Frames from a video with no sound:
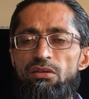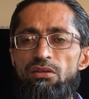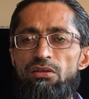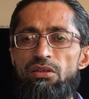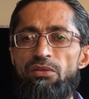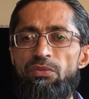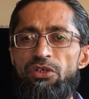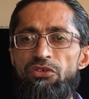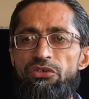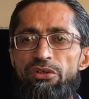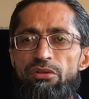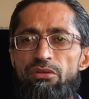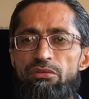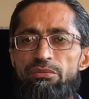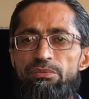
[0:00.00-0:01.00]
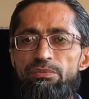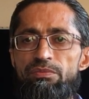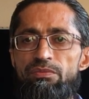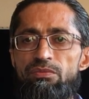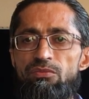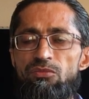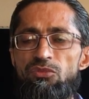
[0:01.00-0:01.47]
the winter,
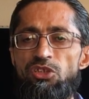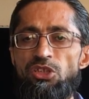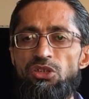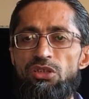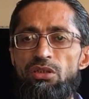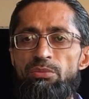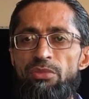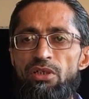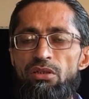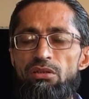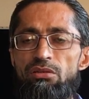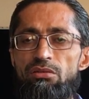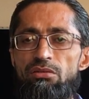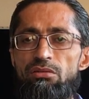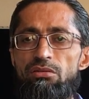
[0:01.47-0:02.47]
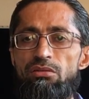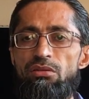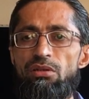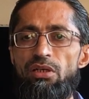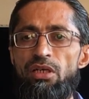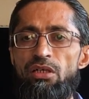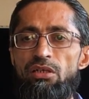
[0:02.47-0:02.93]
the
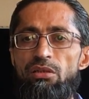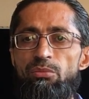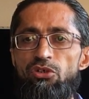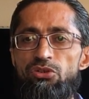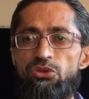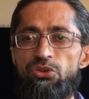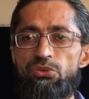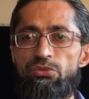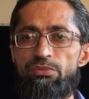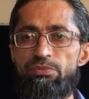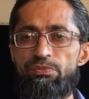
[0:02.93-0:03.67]
summer and the monsoon.